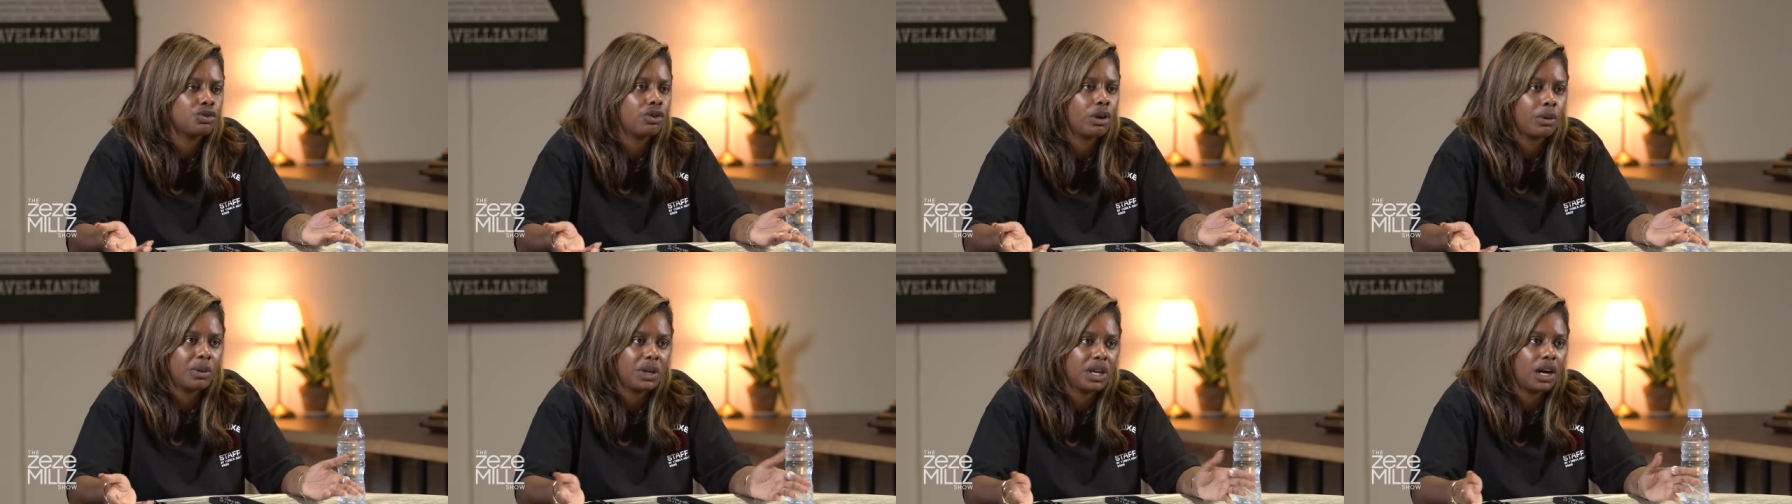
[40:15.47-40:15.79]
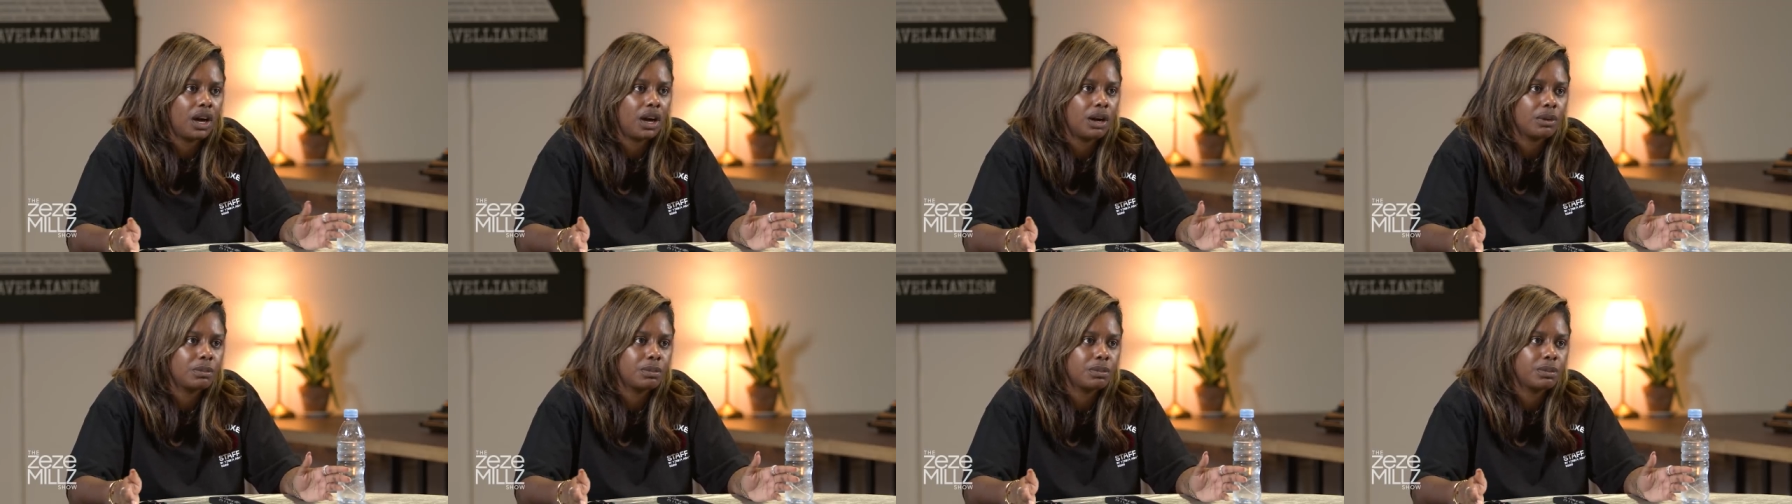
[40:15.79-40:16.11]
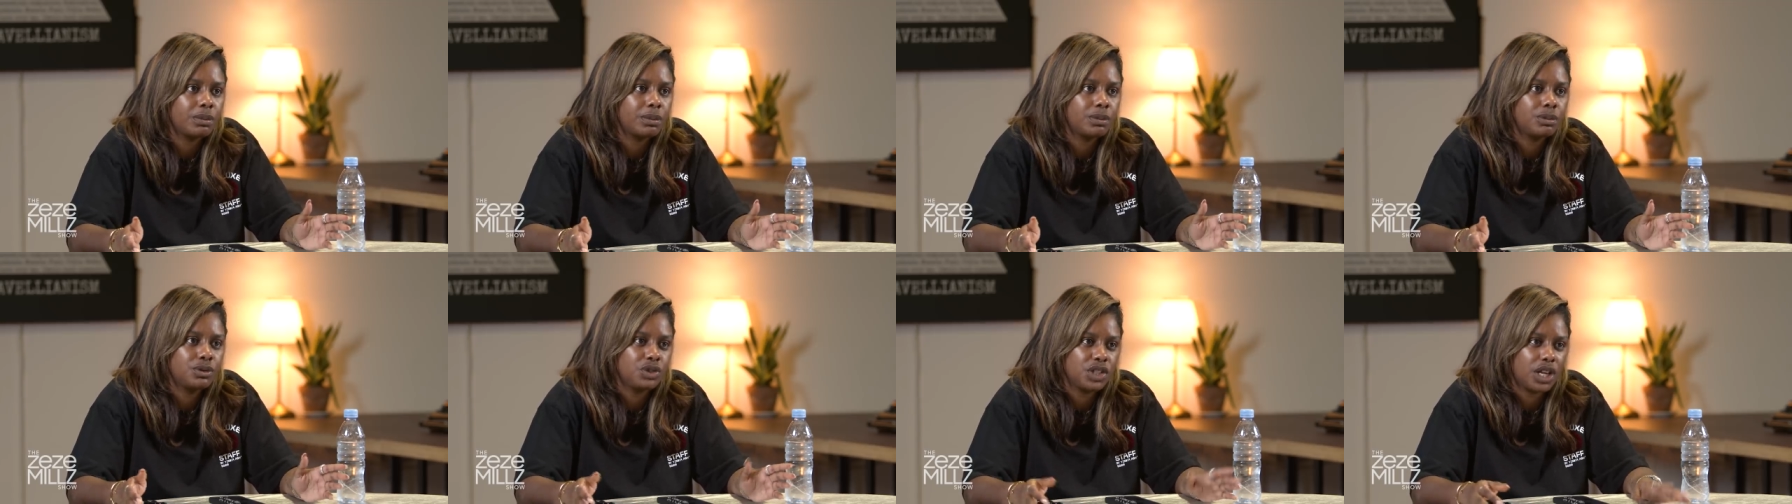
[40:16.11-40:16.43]
growing up.
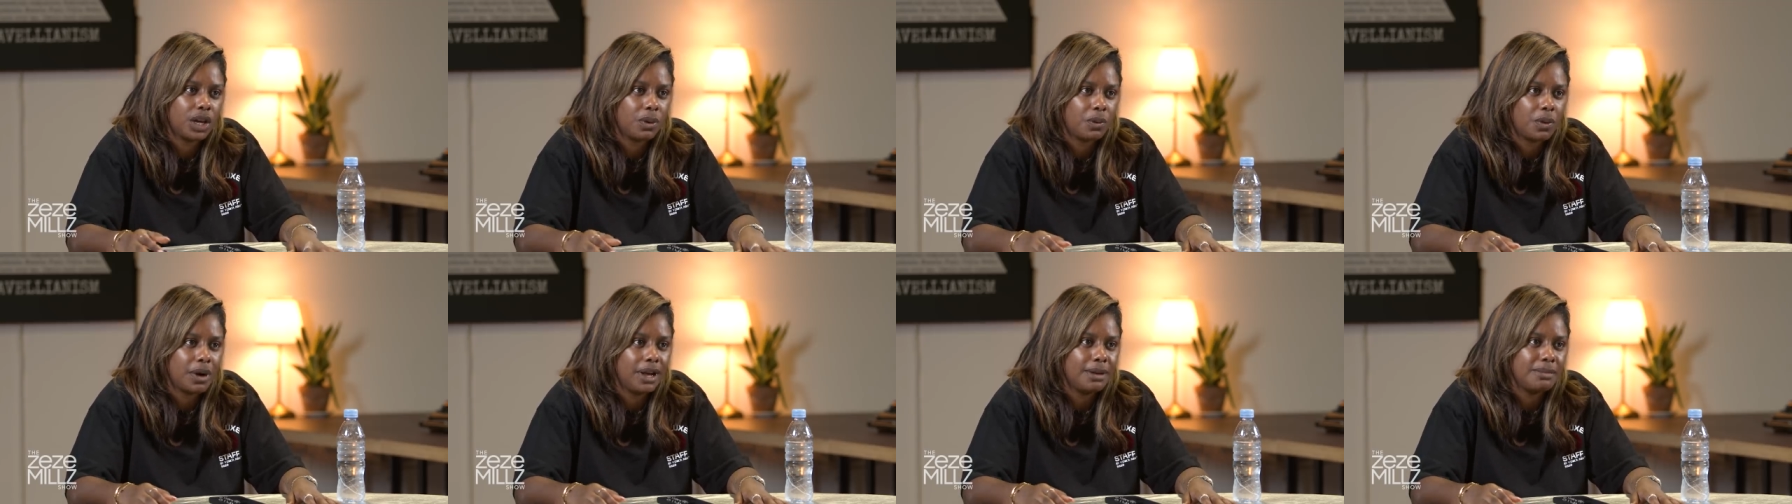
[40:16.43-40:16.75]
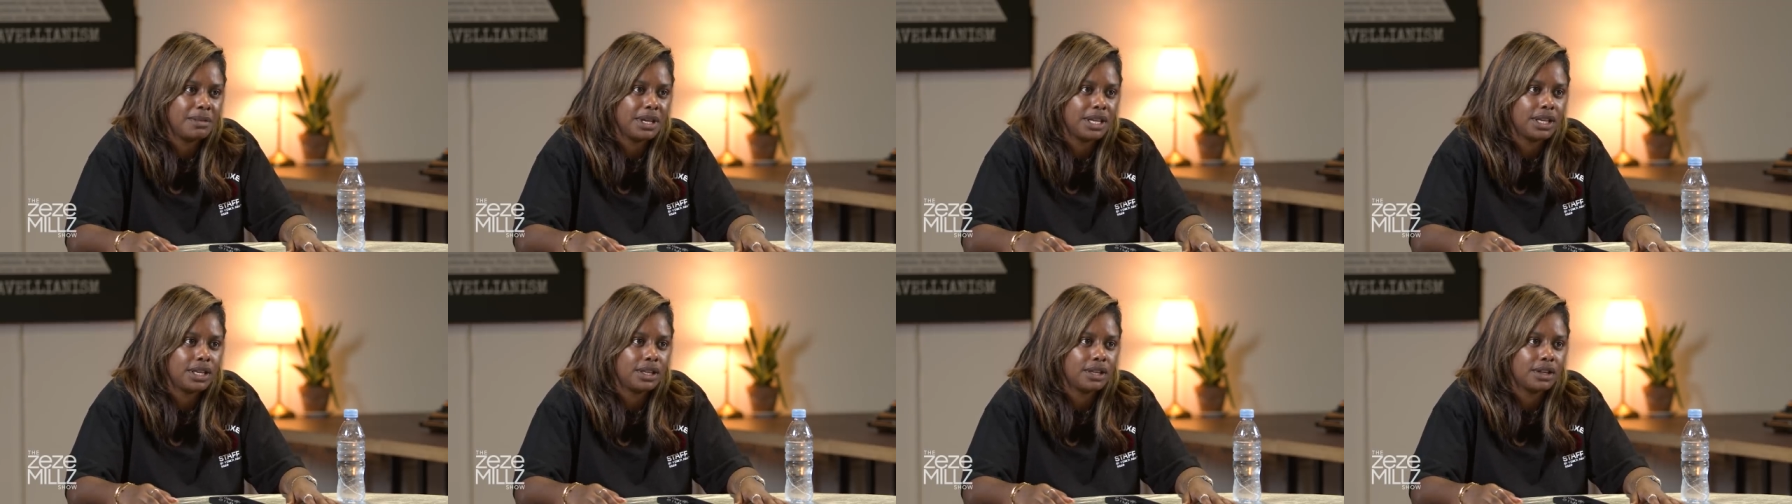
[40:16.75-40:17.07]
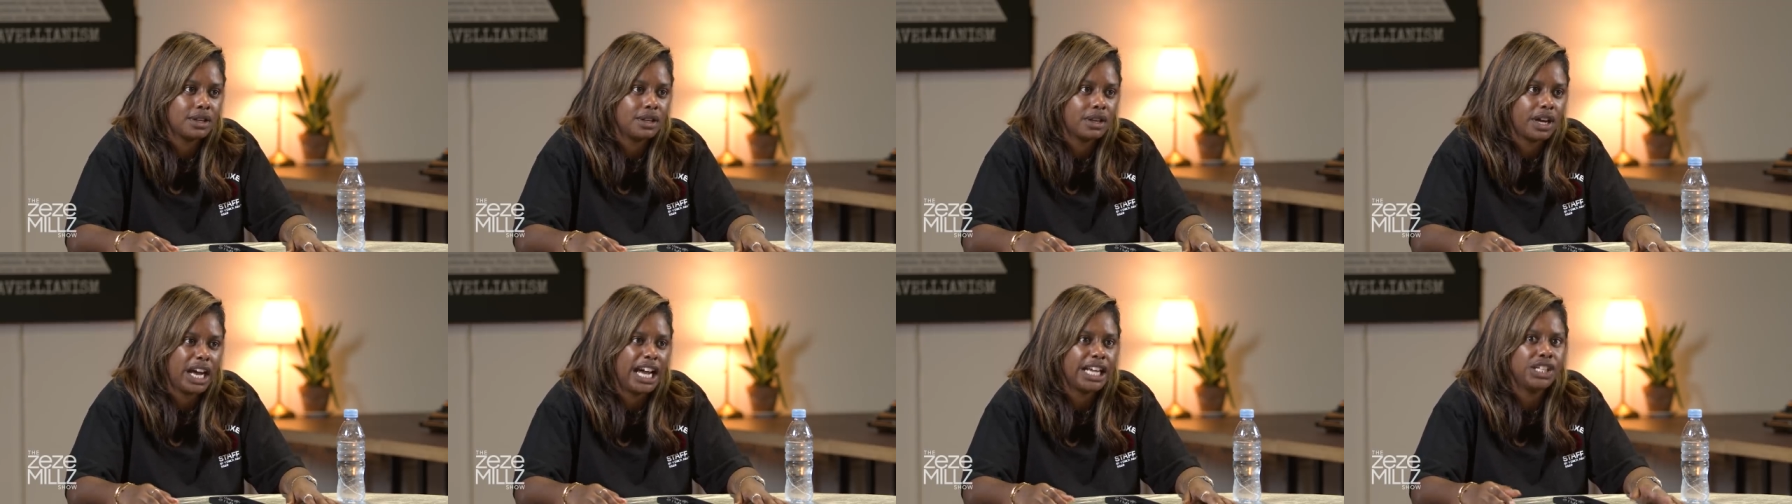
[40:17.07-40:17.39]
Do you get what I
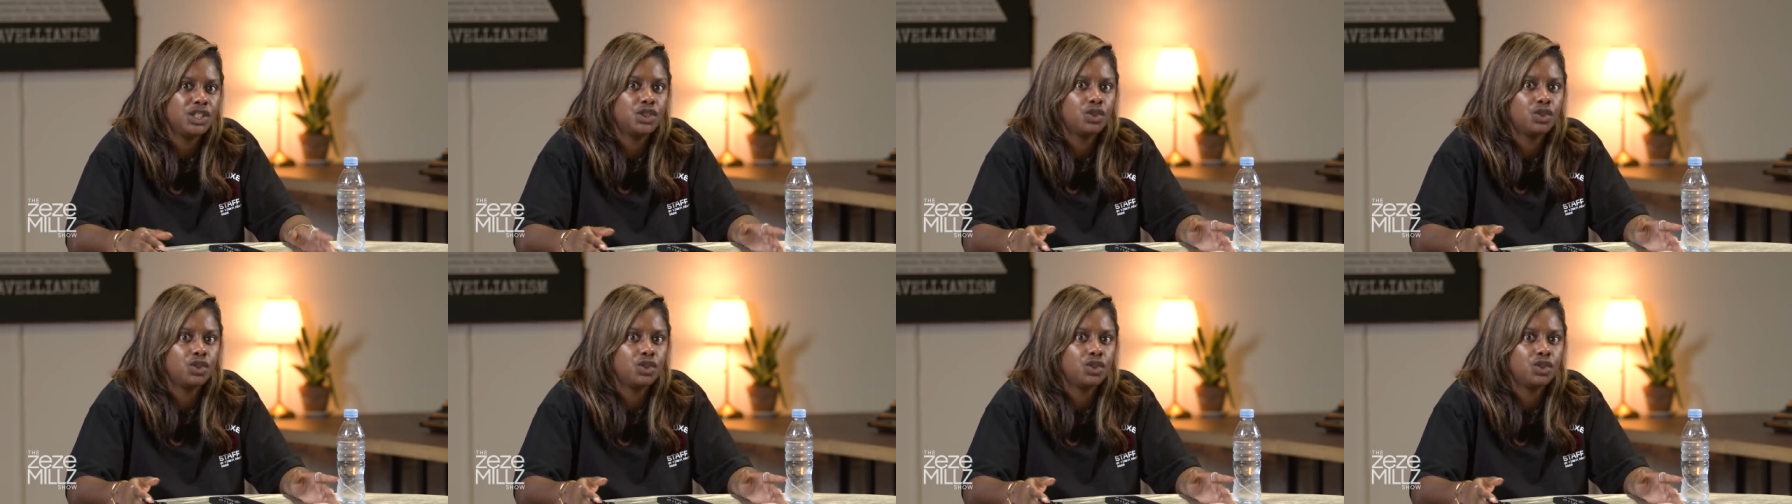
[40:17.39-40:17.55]
mean? I